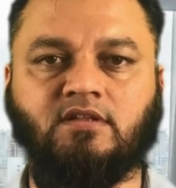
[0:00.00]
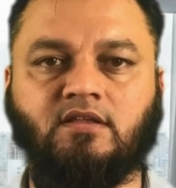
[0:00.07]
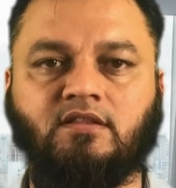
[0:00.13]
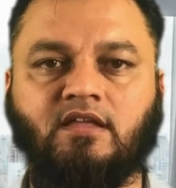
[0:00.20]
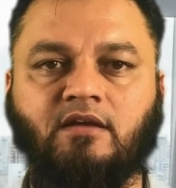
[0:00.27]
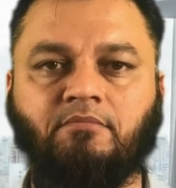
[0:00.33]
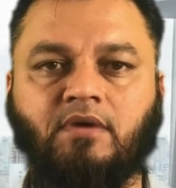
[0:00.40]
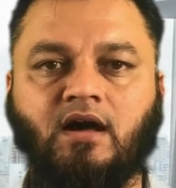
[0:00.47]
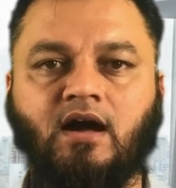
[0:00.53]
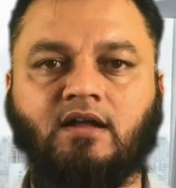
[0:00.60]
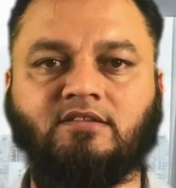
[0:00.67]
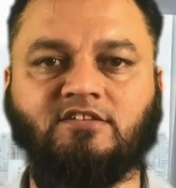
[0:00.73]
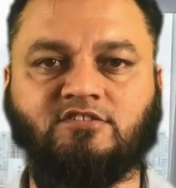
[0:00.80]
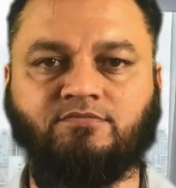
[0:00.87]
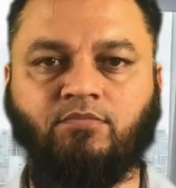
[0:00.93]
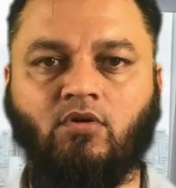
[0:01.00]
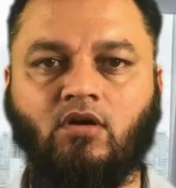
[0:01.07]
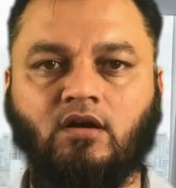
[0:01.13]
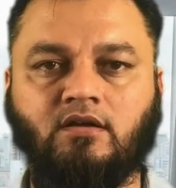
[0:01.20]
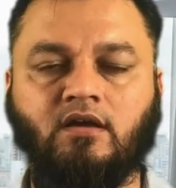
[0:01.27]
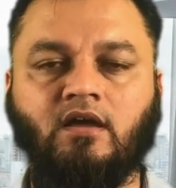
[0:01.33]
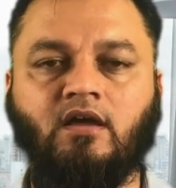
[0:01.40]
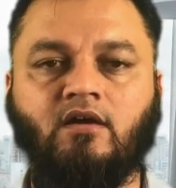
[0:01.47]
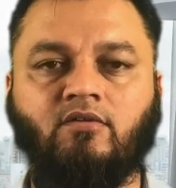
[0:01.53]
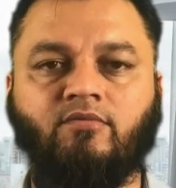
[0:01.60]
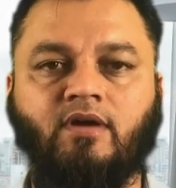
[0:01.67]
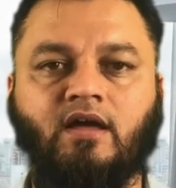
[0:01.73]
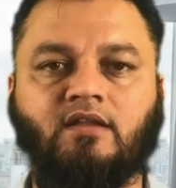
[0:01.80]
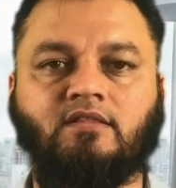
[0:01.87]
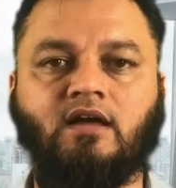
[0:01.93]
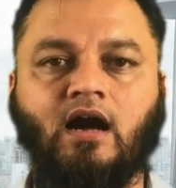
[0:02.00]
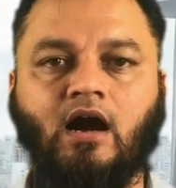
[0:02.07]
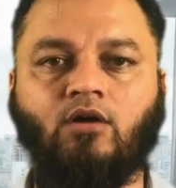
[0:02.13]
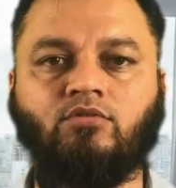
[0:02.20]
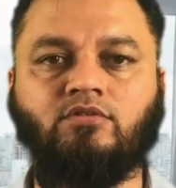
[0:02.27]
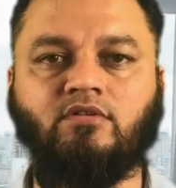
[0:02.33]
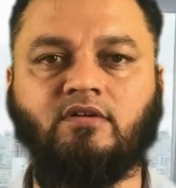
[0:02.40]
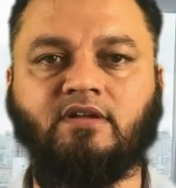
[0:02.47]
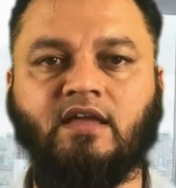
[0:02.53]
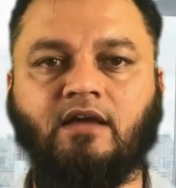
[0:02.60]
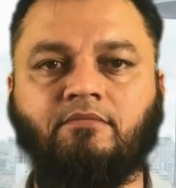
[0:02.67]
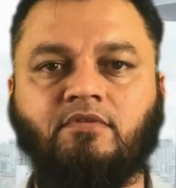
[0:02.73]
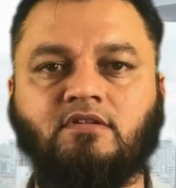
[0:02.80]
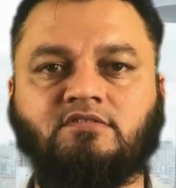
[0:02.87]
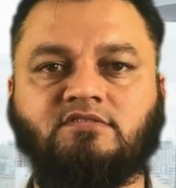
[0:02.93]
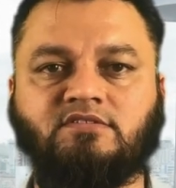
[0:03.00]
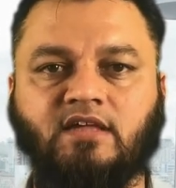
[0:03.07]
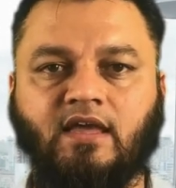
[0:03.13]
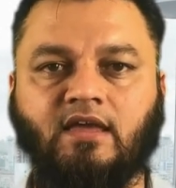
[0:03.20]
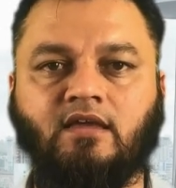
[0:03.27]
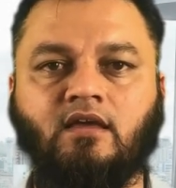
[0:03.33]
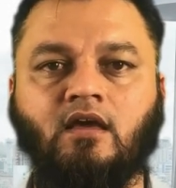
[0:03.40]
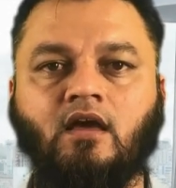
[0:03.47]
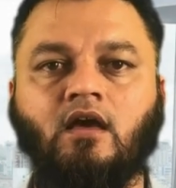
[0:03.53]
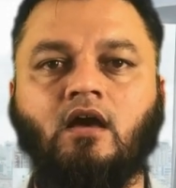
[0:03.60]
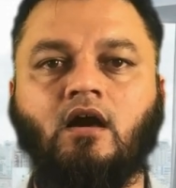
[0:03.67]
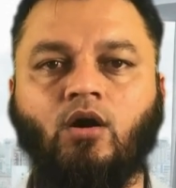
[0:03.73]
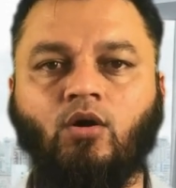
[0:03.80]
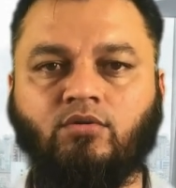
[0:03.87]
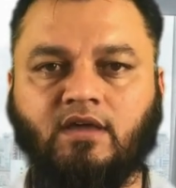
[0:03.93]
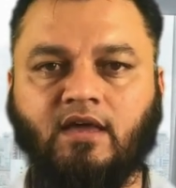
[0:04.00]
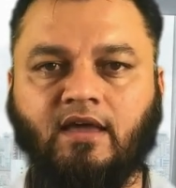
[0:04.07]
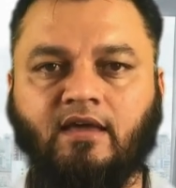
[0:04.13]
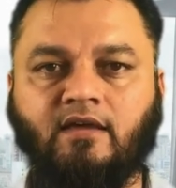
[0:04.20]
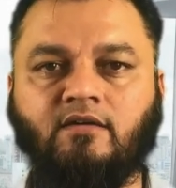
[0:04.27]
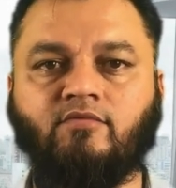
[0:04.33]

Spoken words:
They mark the spot where the outdoor cables say, okay,